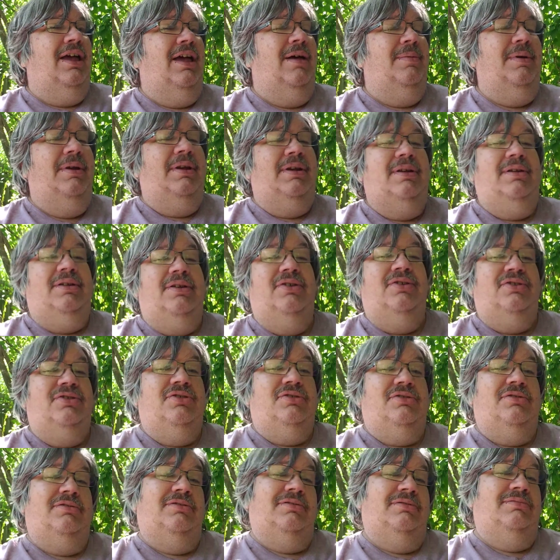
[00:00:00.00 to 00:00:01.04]
I mean,
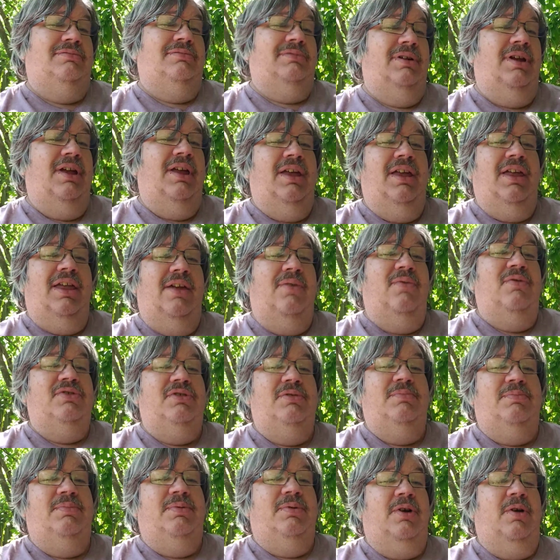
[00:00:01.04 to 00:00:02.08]
it
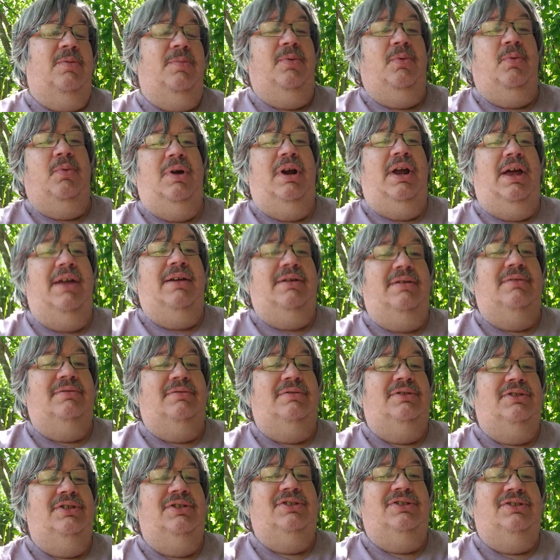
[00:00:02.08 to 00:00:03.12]
wasn't proper what I
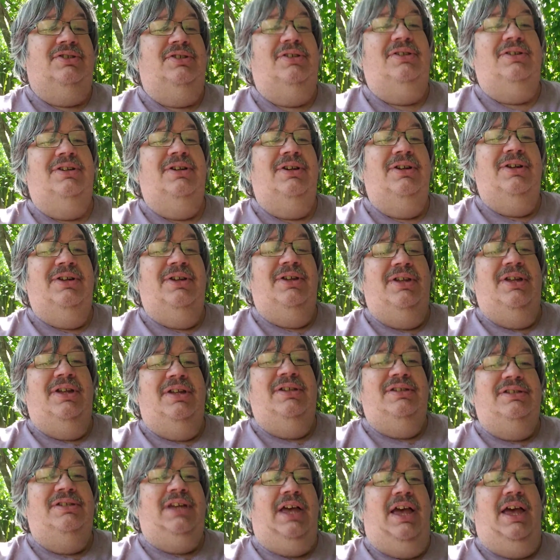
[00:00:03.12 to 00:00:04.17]
just
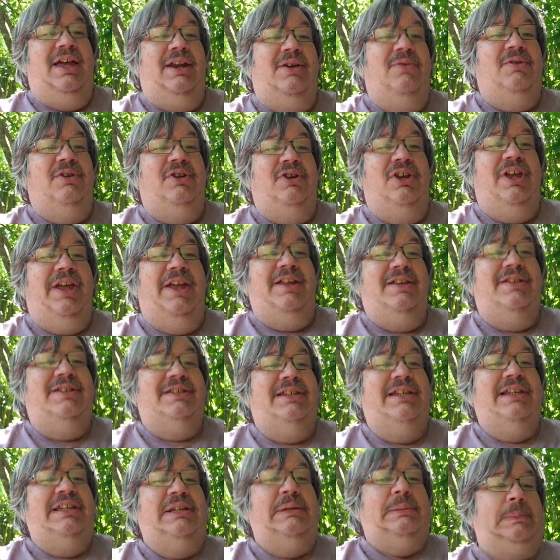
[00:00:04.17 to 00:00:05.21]
signed where you can't
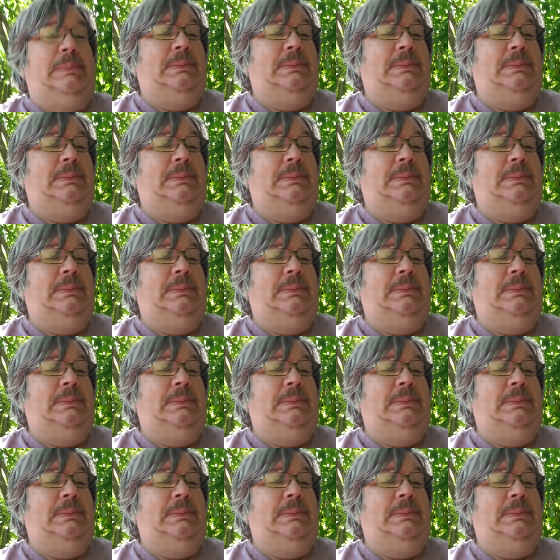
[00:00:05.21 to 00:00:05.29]
see.